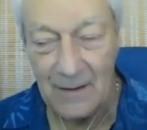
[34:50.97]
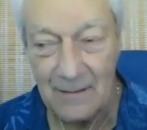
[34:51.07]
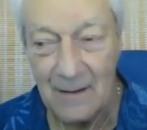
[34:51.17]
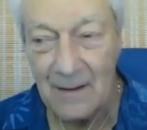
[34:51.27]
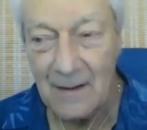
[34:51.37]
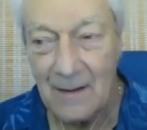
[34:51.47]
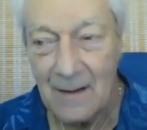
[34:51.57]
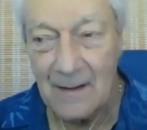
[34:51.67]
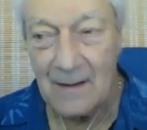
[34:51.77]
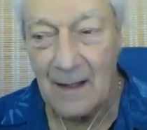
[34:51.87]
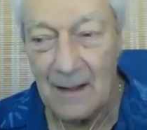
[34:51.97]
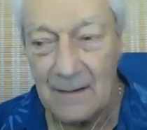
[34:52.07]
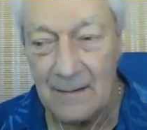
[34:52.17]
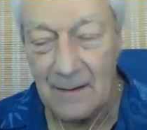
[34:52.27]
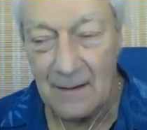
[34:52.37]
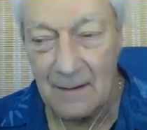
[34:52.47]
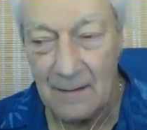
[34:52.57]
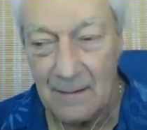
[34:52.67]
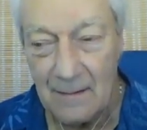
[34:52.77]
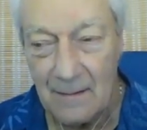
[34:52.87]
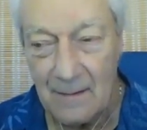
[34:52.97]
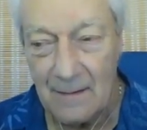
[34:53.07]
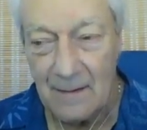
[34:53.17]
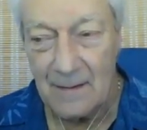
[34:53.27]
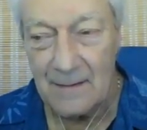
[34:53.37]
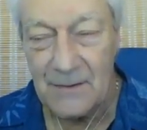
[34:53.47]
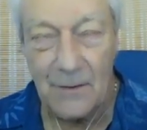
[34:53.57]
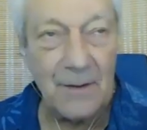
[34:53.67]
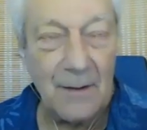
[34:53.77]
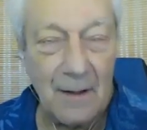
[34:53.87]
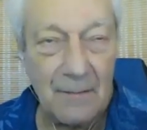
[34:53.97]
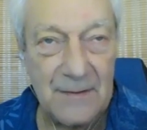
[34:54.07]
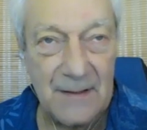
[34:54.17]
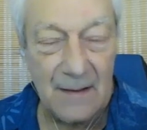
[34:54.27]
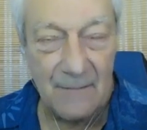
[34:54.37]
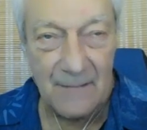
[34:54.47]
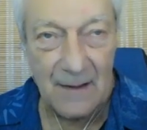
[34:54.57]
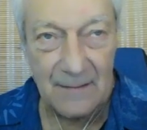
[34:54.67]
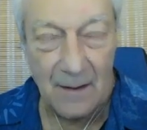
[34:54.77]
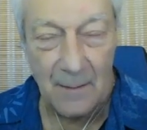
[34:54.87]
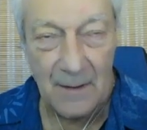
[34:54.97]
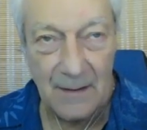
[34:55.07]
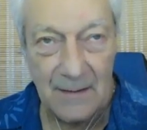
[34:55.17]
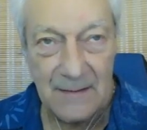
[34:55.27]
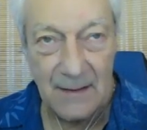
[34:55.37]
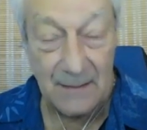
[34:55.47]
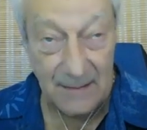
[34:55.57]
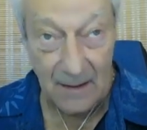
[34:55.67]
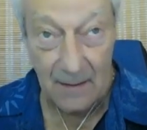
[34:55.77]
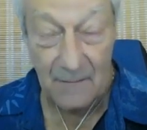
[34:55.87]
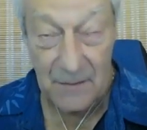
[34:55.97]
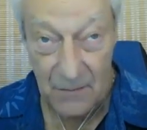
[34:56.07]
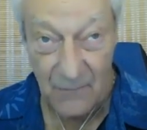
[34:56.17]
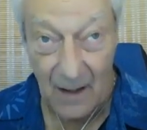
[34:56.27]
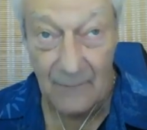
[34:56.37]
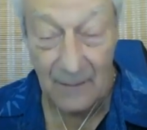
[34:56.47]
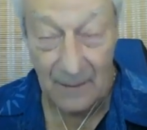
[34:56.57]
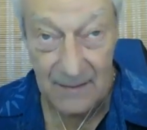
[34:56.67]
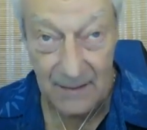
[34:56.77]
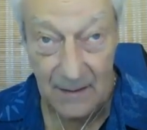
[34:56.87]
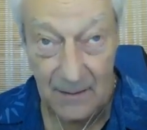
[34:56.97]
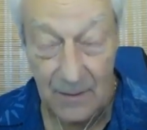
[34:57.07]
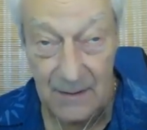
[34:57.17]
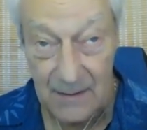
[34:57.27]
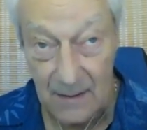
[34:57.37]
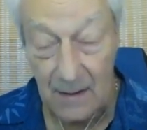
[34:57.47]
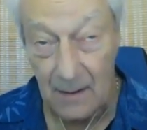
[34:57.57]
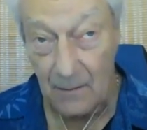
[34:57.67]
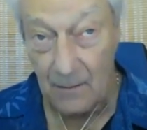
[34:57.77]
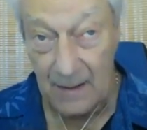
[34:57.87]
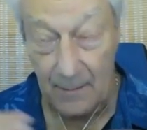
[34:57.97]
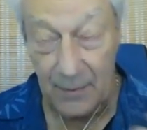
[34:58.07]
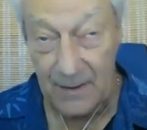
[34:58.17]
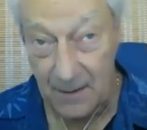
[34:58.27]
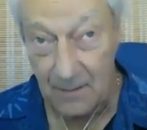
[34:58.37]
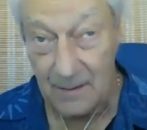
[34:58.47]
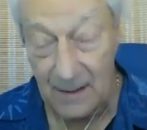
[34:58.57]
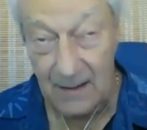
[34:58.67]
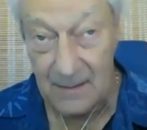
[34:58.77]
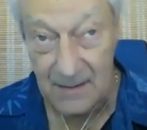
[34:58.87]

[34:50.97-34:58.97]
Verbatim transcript: And and uh, so you know, I always think of that dominant instinct as kind of a survival instinct when it's when that particular need